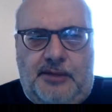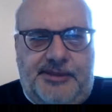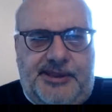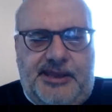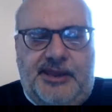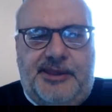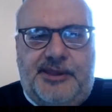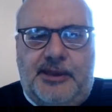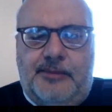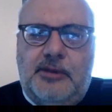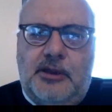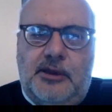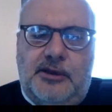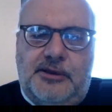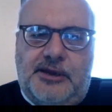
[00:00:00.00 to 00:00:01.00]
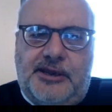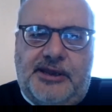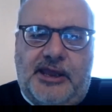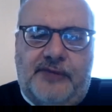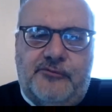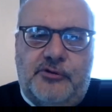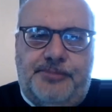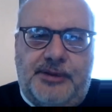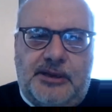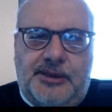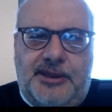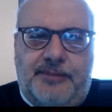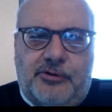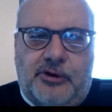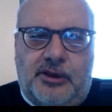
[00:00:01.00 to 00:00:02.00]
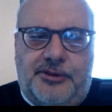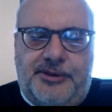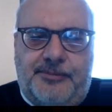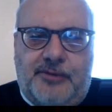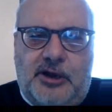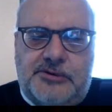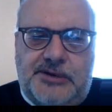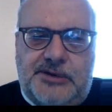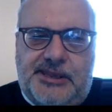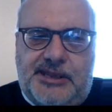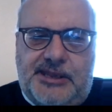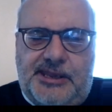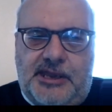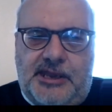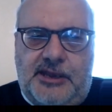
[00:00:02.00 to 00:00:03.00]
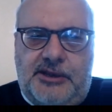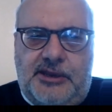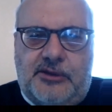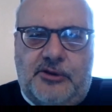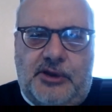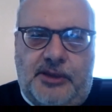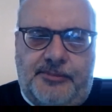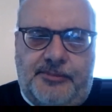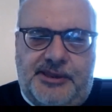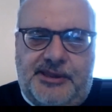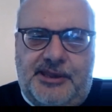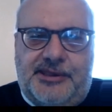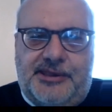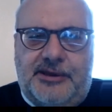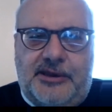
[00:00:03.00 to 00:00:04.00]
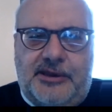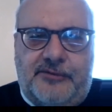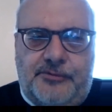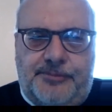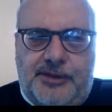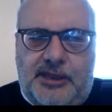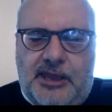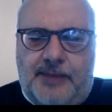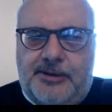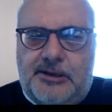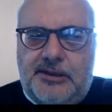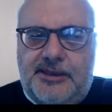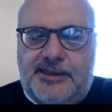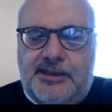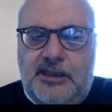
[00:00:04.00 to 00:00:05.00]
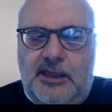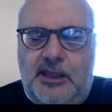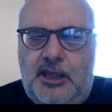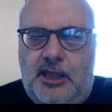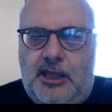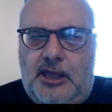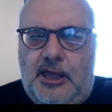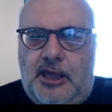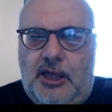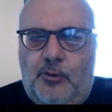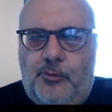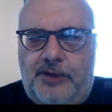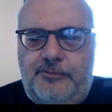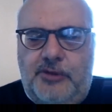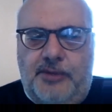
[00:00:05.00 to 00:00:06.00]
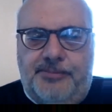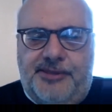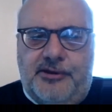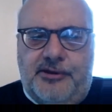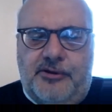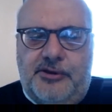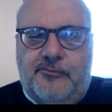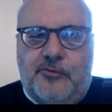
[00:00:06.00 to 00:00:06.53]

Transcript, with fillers: system, that they would be liberal democracies, and the economic system they would be capitalist. When we observe the